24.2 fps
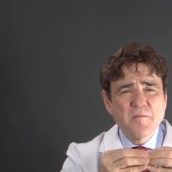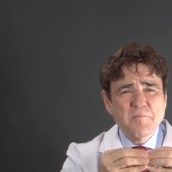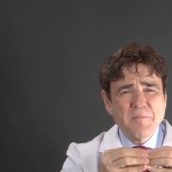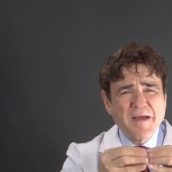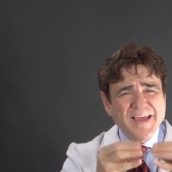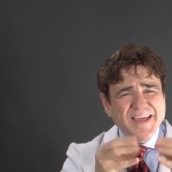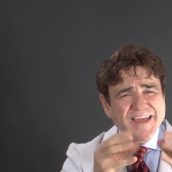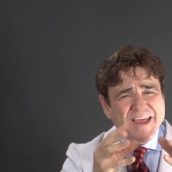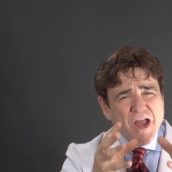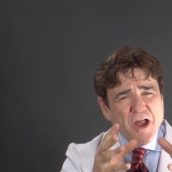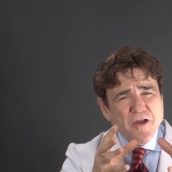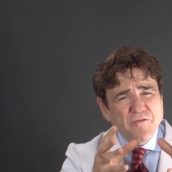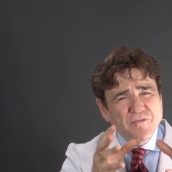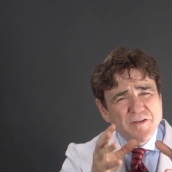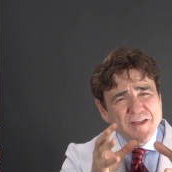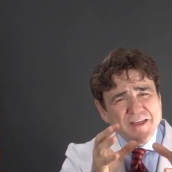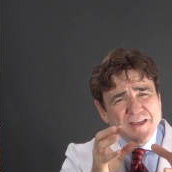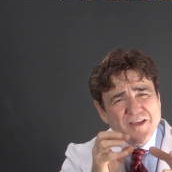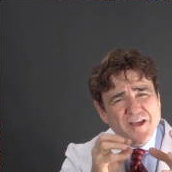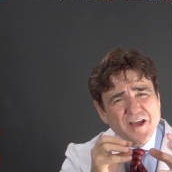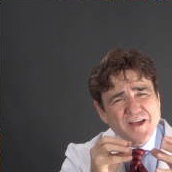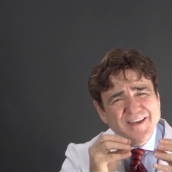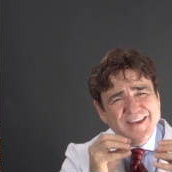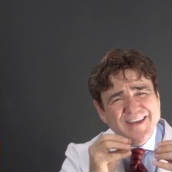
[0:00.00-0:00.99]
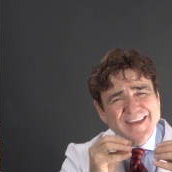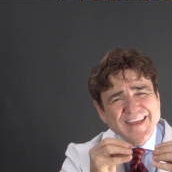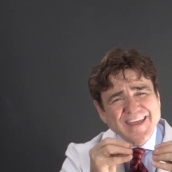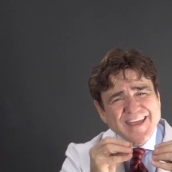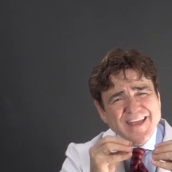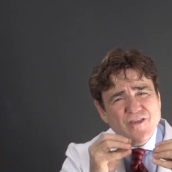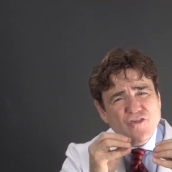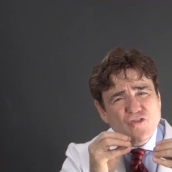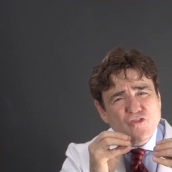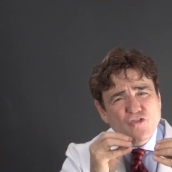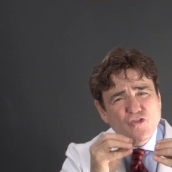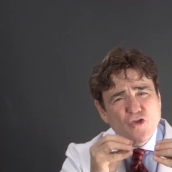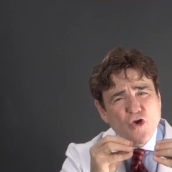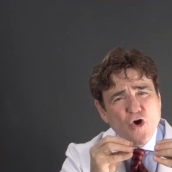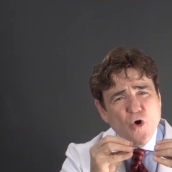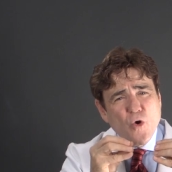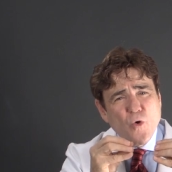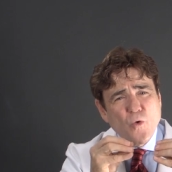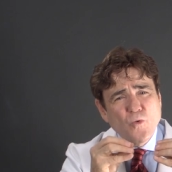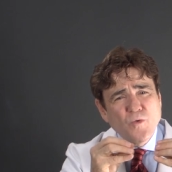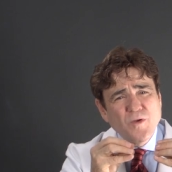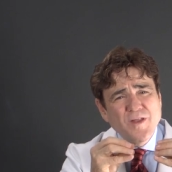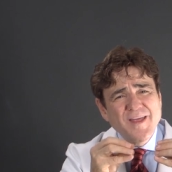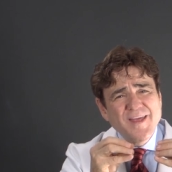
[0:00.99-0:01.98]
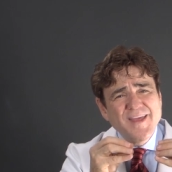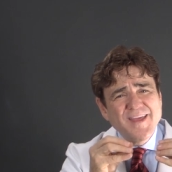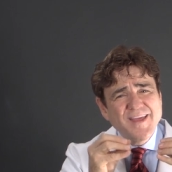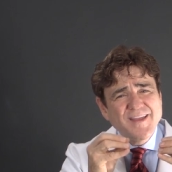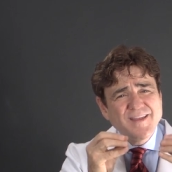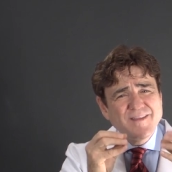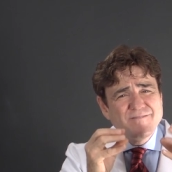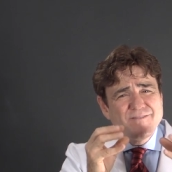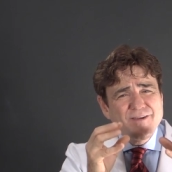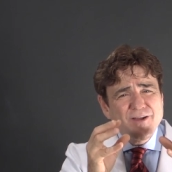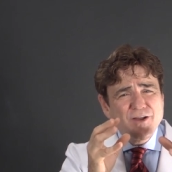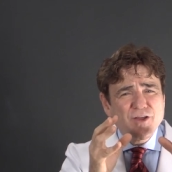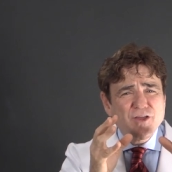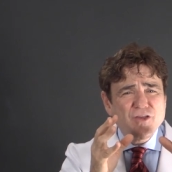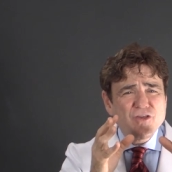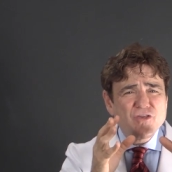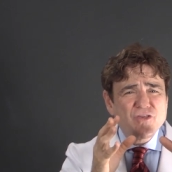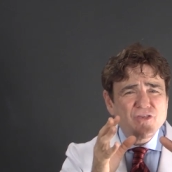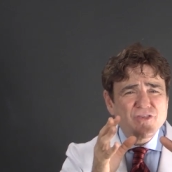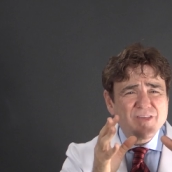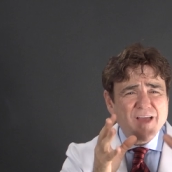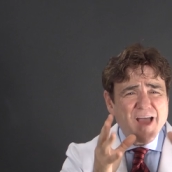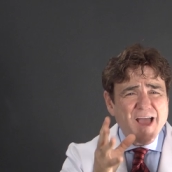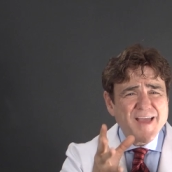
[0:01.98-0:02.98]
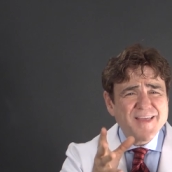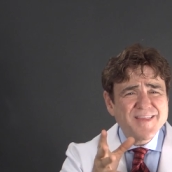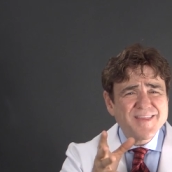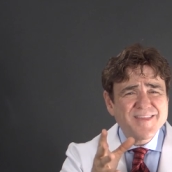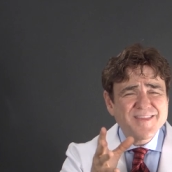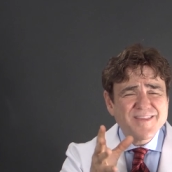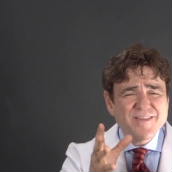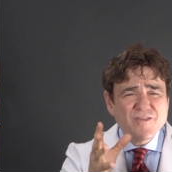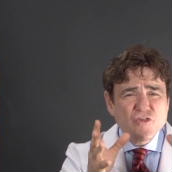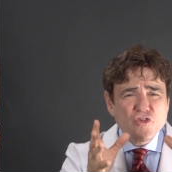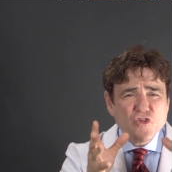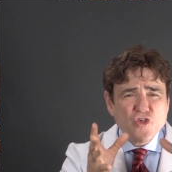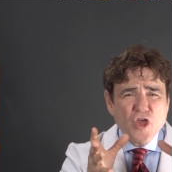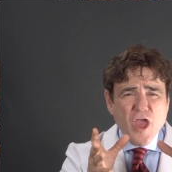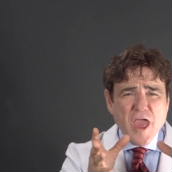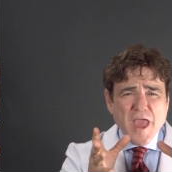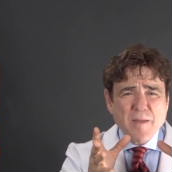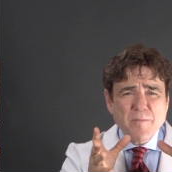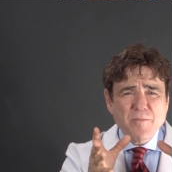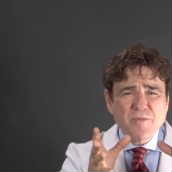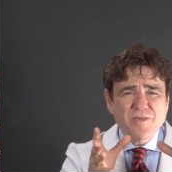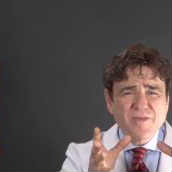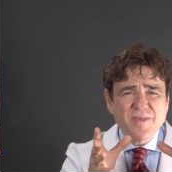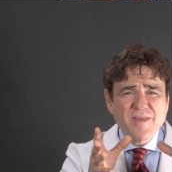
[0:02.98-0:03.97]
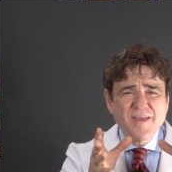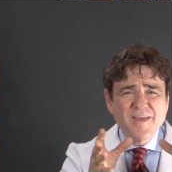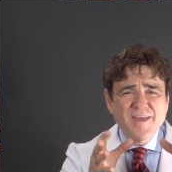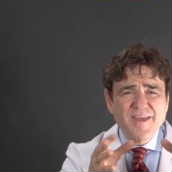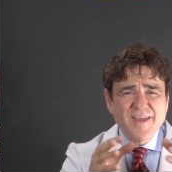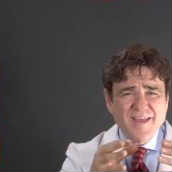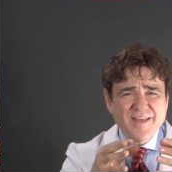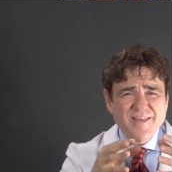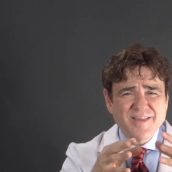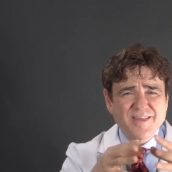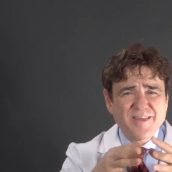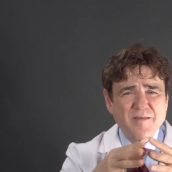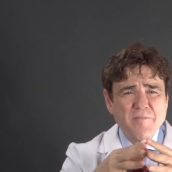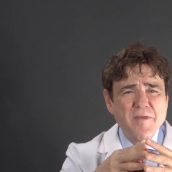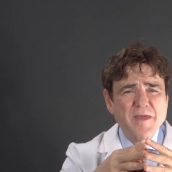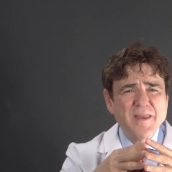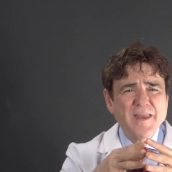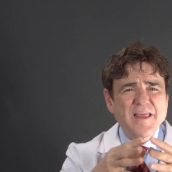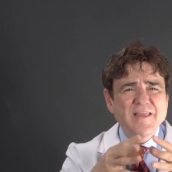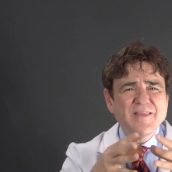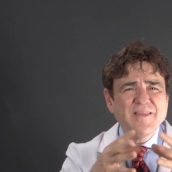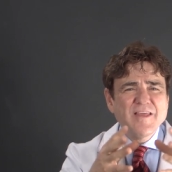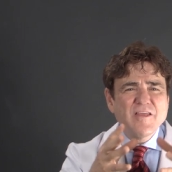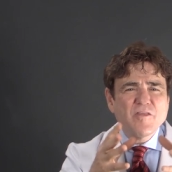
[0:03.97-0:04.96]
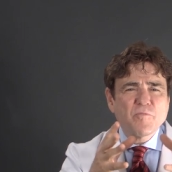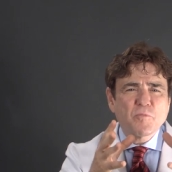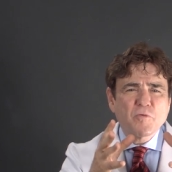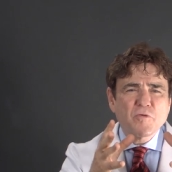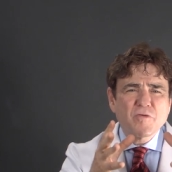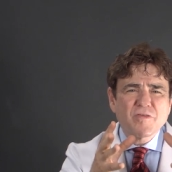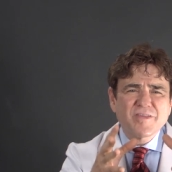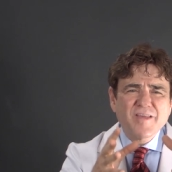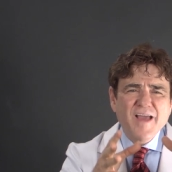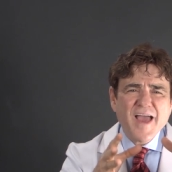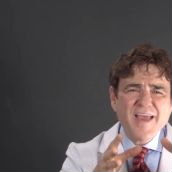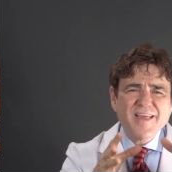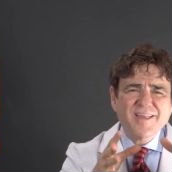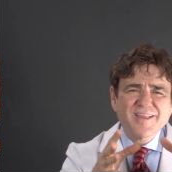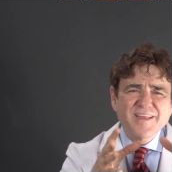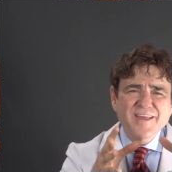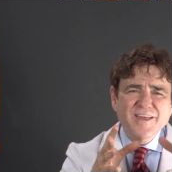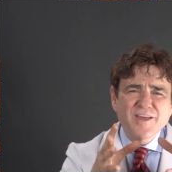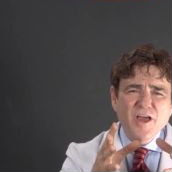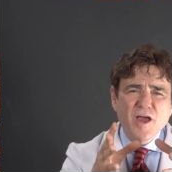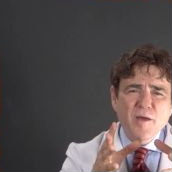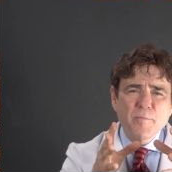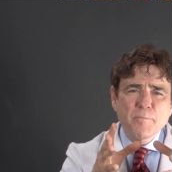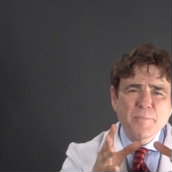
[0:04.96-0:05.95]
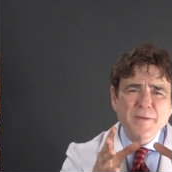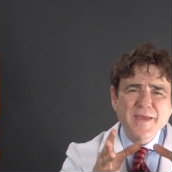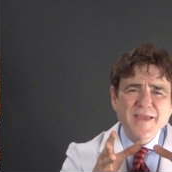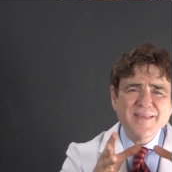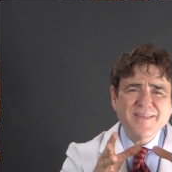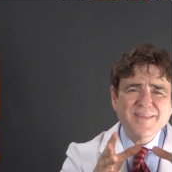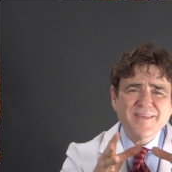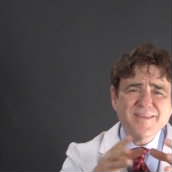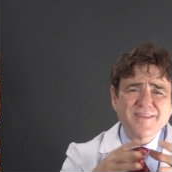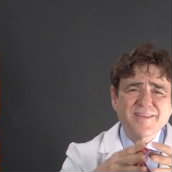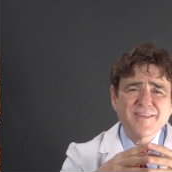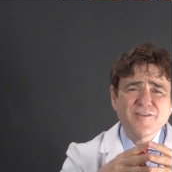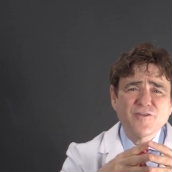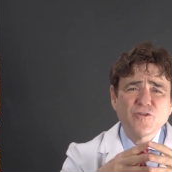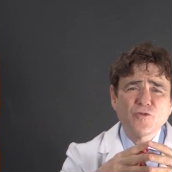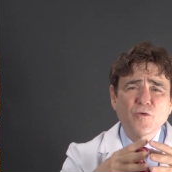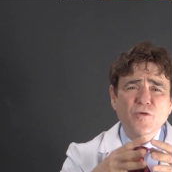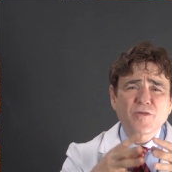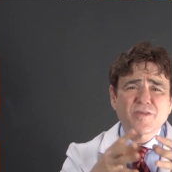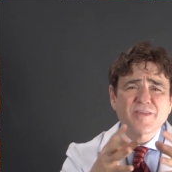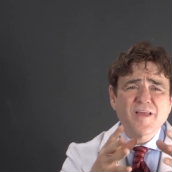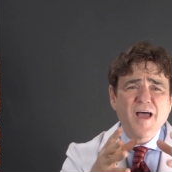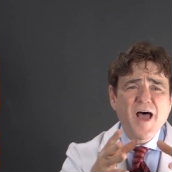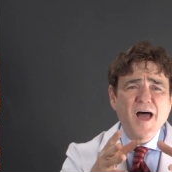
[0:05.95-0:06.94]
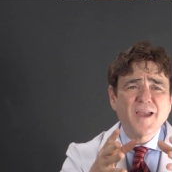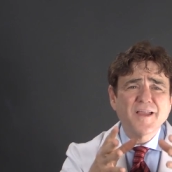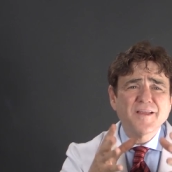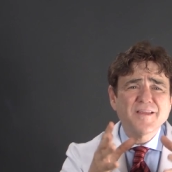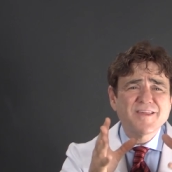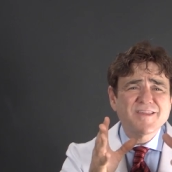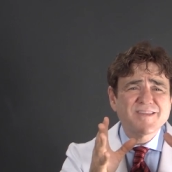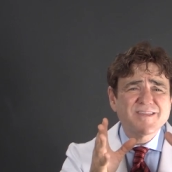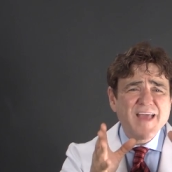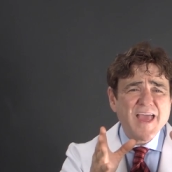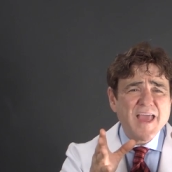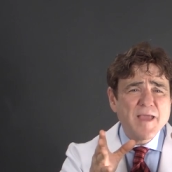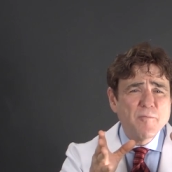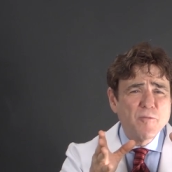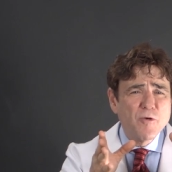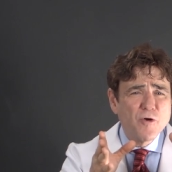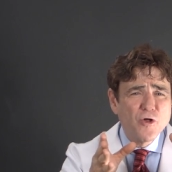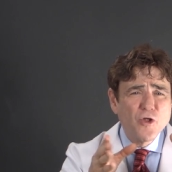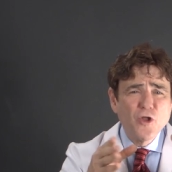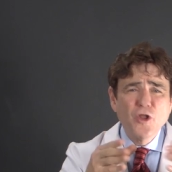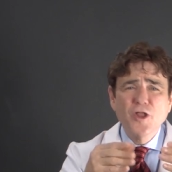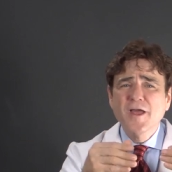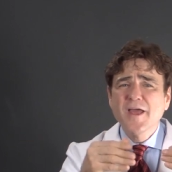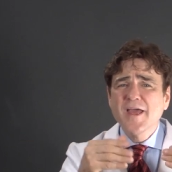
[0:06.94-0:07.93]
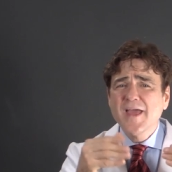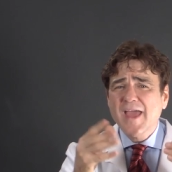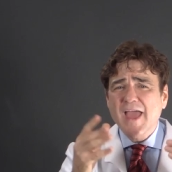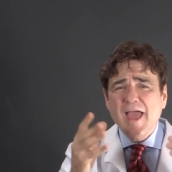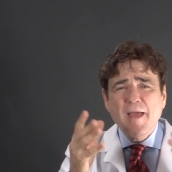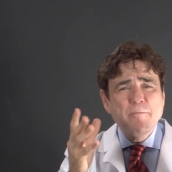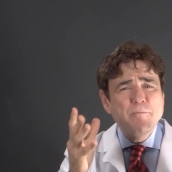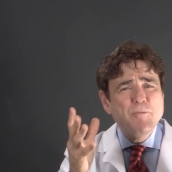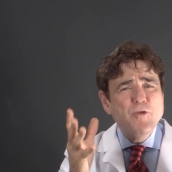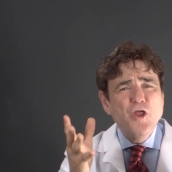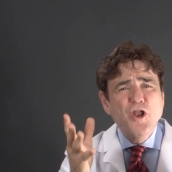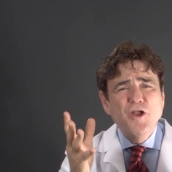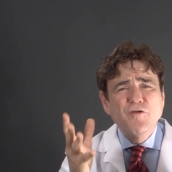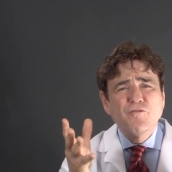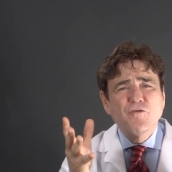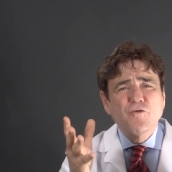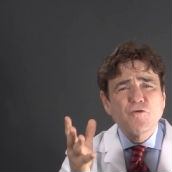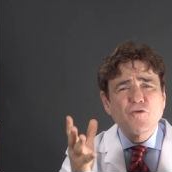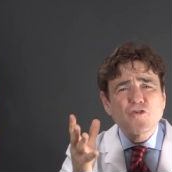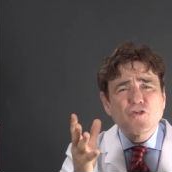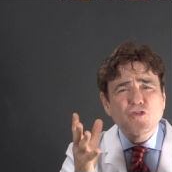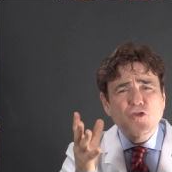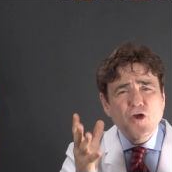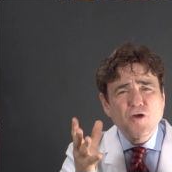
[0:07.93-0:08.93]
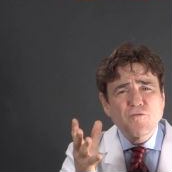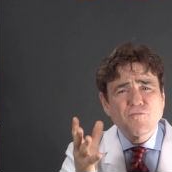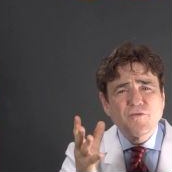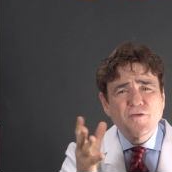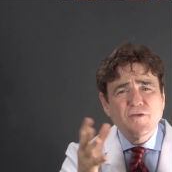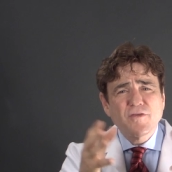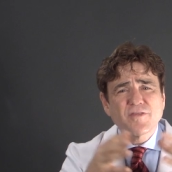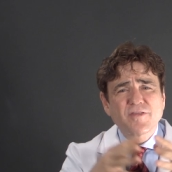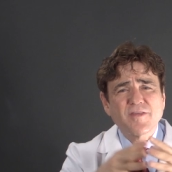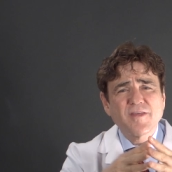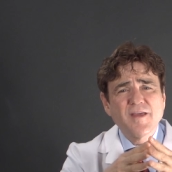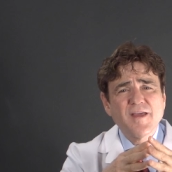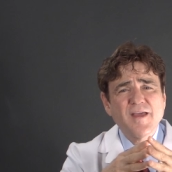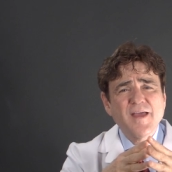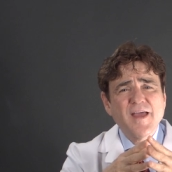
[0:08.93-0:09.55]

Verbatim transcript: by carefully cutting each stone into various sizes and shapes, and cementing these precisely cut pieces into a solid, stable, and beautiful surface,